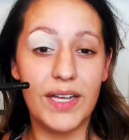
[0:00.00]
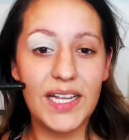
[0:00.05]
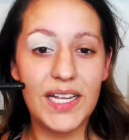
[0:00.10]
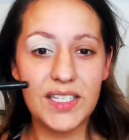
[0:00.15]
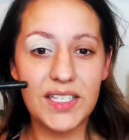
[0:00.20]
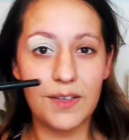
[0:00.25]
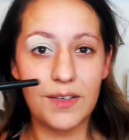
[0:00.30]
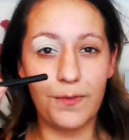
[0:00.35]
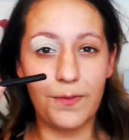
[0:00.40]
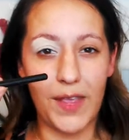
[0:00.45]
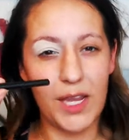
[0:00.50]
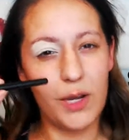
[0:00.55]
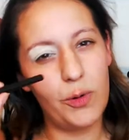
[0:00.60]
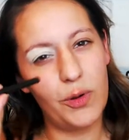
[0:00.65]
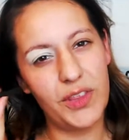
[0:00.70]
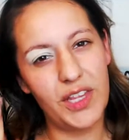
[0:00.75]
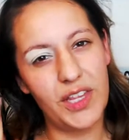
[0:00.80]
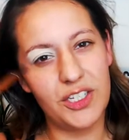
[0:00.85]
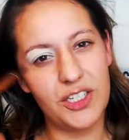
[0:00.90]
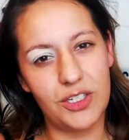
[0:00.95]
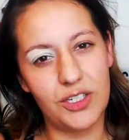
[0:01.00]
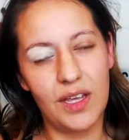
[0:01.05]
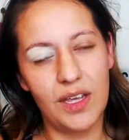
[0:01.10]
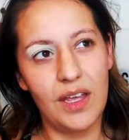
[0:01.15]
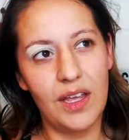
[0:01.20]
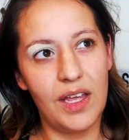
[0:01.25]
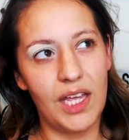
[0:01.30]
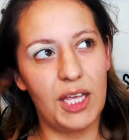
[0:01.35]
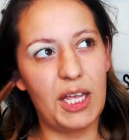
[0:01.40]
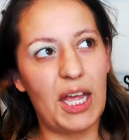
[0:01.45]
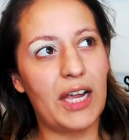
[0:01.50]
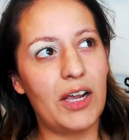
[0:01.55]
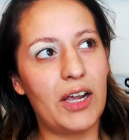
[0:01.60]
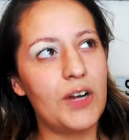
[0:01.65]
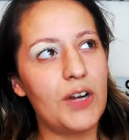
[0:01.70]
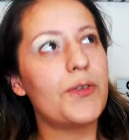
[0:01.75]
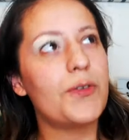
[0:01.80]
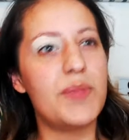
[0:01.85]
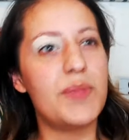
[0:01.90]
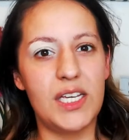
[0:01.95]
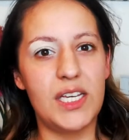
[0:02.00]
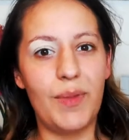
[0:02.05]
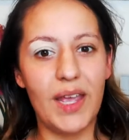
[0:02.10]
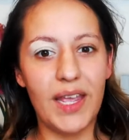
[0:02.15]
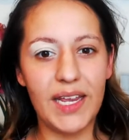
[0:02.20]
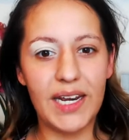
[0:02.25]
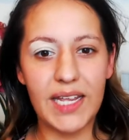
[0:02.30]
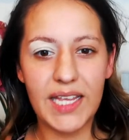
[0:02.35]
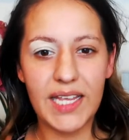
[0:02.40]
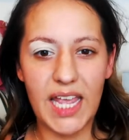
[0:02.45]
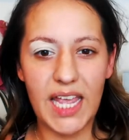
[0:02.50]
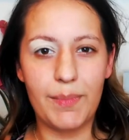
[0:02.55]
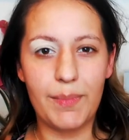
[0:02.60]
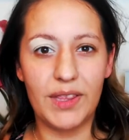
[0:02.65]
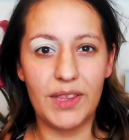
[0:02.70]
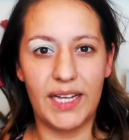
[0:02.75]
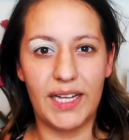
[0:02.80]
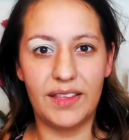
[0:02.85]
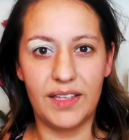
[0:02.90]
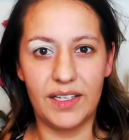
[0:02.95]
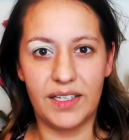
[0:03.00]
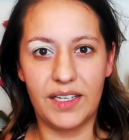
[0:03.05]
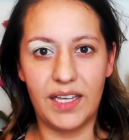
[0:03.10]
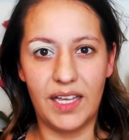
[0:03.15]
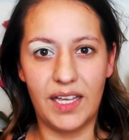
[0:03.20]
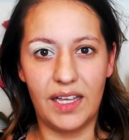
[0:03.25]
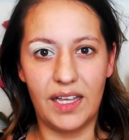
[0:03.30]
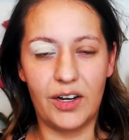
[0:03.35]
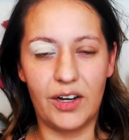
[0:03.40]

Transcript: It's the fake one that's, I got it from eBay and it came in like the kit,